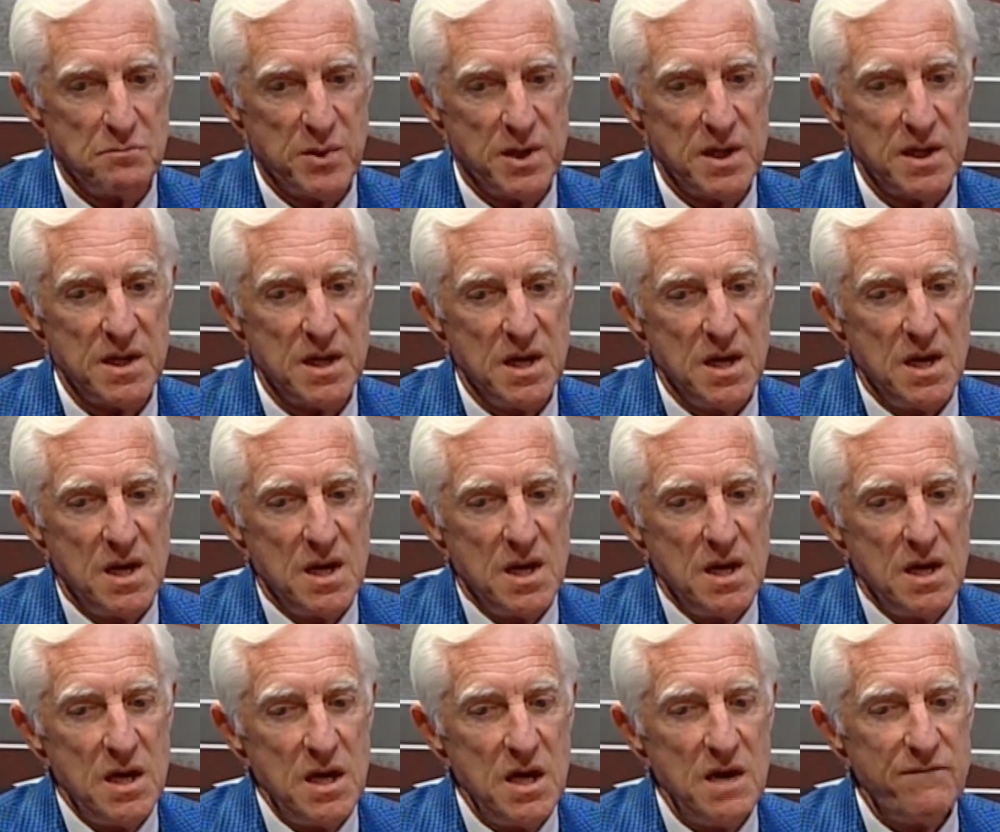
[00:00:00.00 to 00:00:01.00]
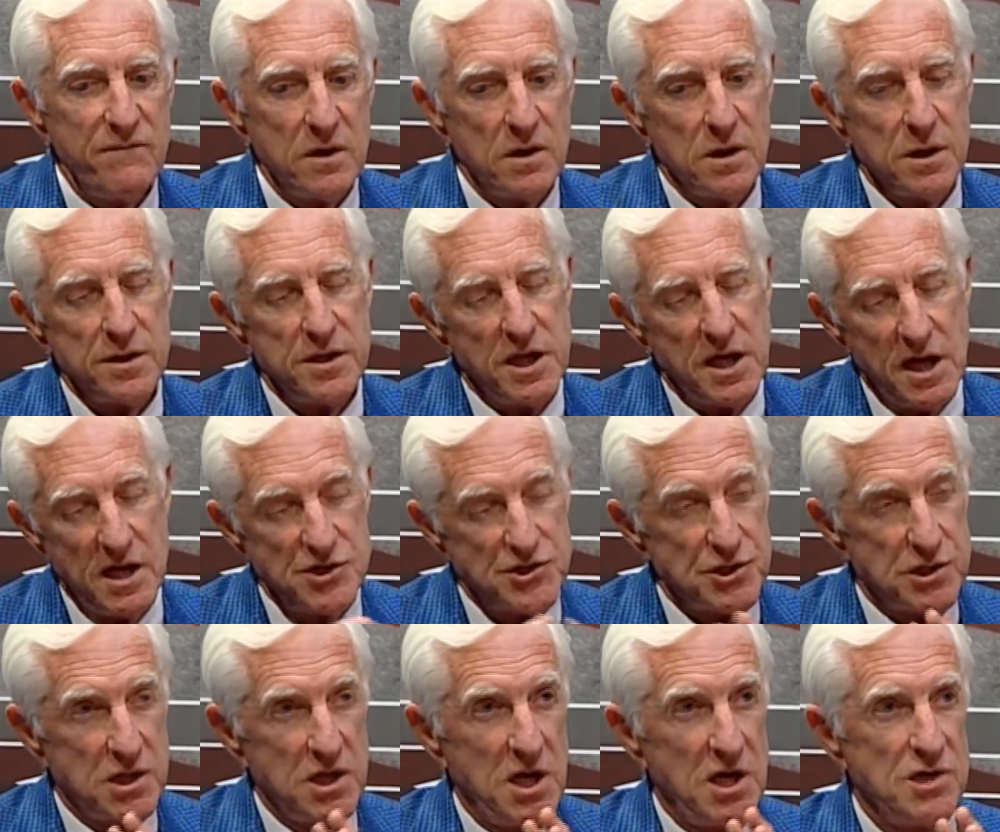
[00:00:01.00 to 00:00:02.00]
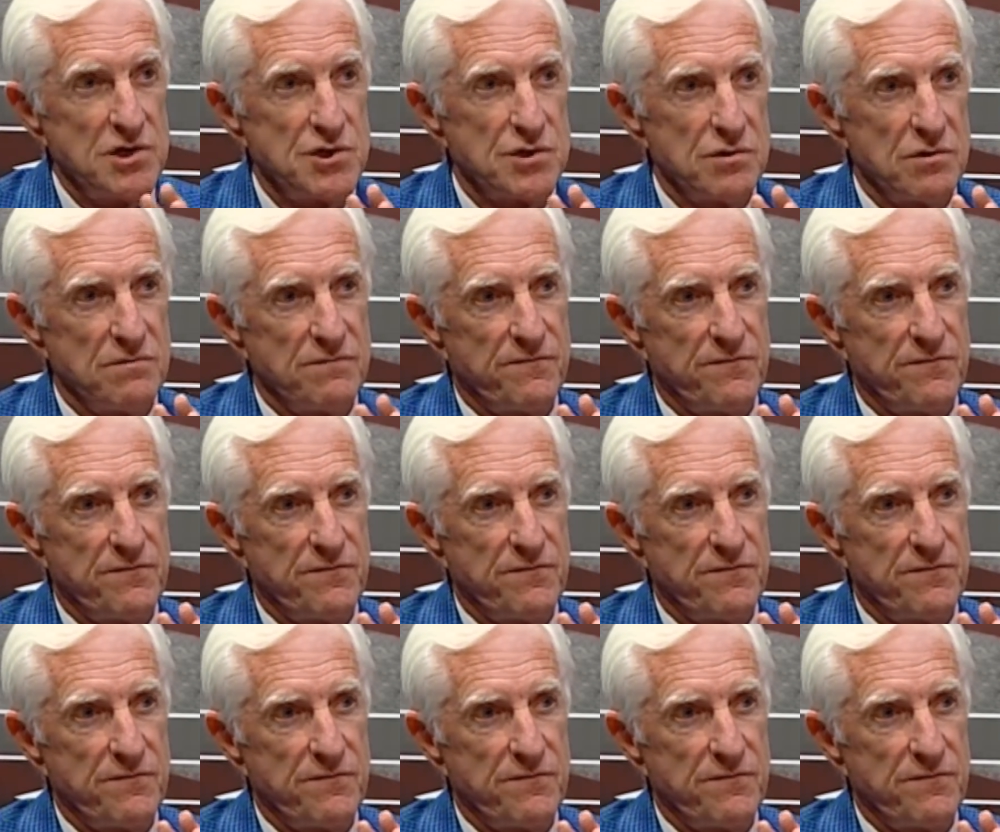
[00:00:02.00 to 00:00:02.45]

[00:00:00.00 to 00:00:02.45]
but even on the educational